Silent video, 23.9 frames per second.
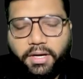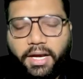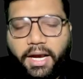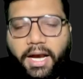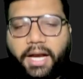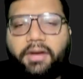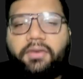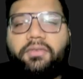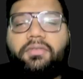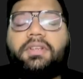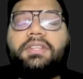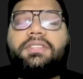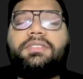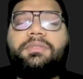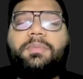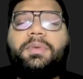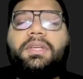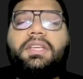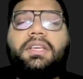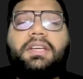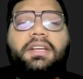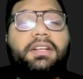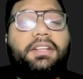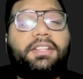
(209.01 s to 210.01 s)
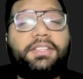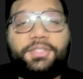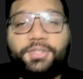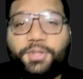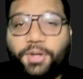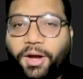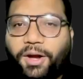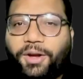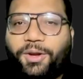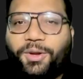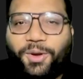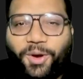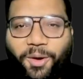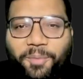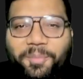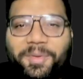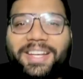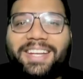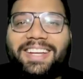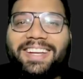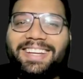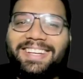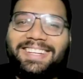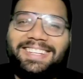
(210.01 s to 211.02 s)
And trust me, it is not
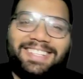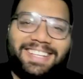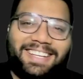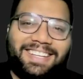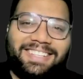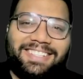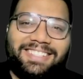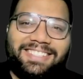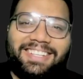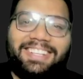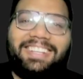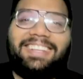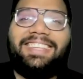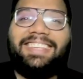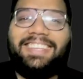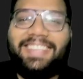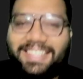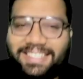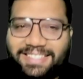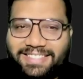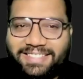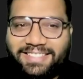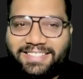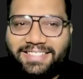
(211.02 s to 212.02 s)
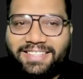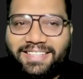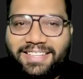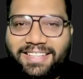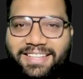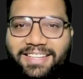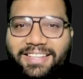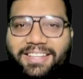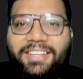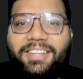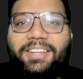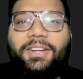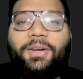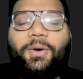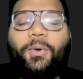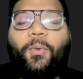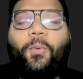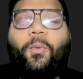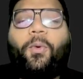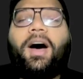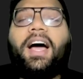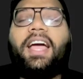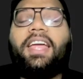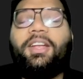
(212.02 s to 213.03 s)
common intention. Yes.
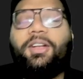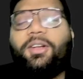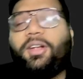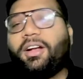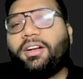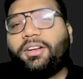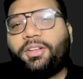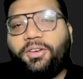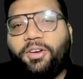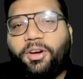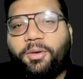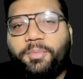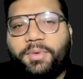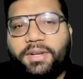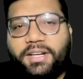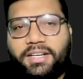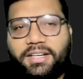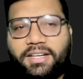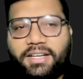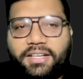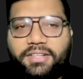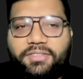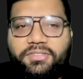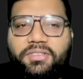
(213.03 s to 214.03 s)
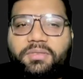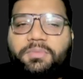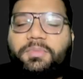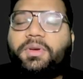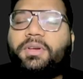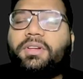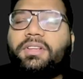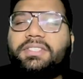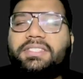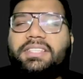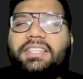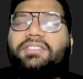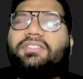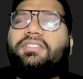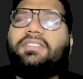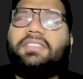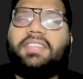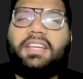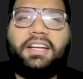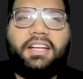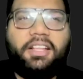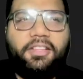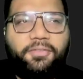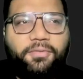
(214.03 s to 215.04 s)
Why not common intention? Because section
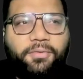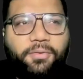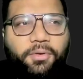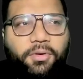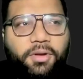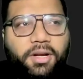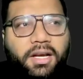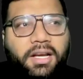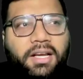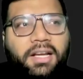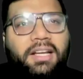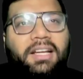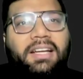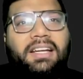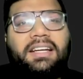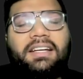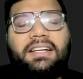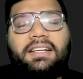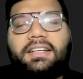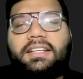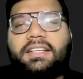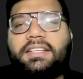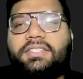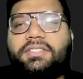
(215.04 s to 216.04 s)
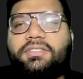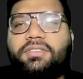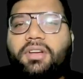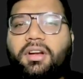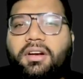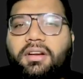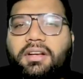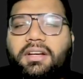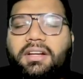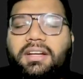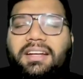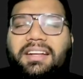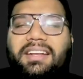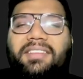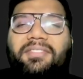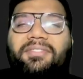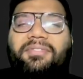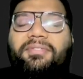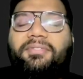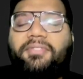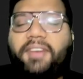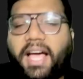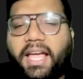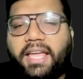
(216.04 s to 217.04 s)
34 does not
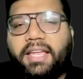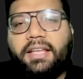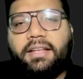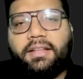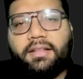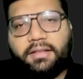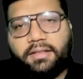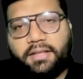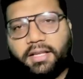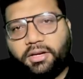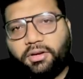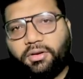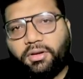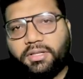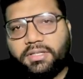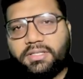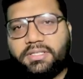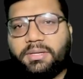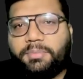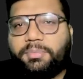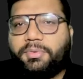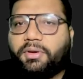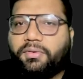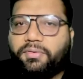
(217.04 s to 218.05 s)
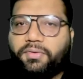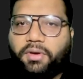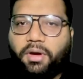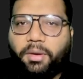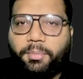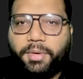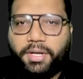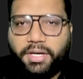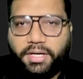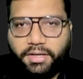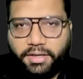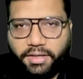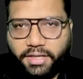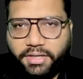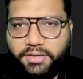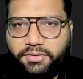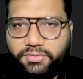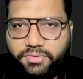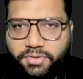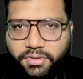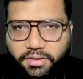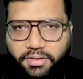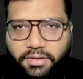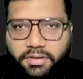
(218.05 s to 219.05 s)
define the concept of common
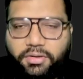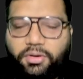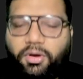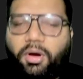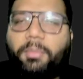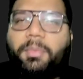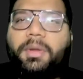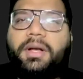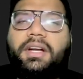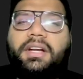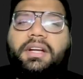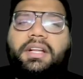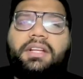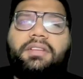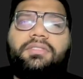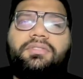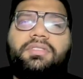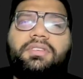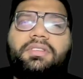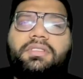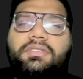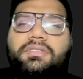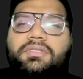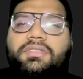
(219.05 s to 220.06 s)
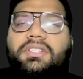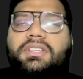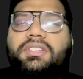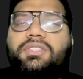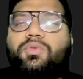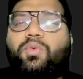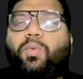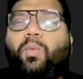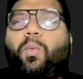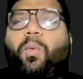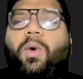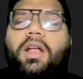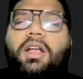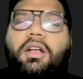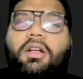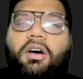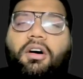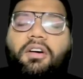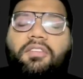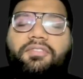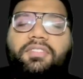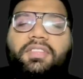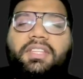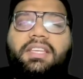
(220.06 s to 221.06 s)
intention. Common intention is just one
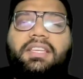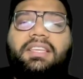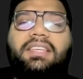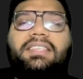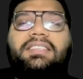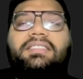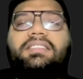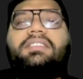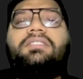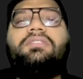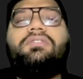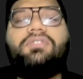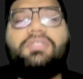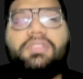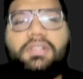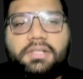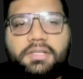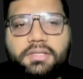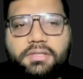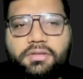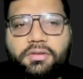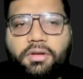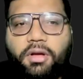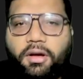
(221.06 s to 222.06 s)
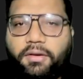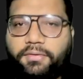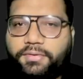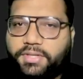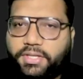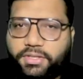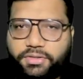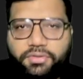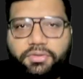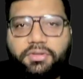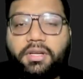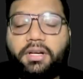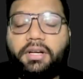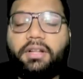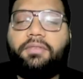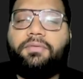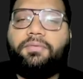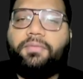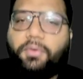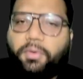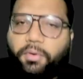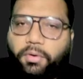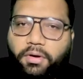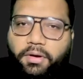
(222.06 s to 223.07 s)
of the essentials of section
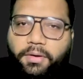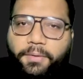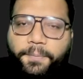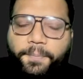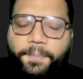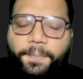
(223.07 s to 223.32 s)
34.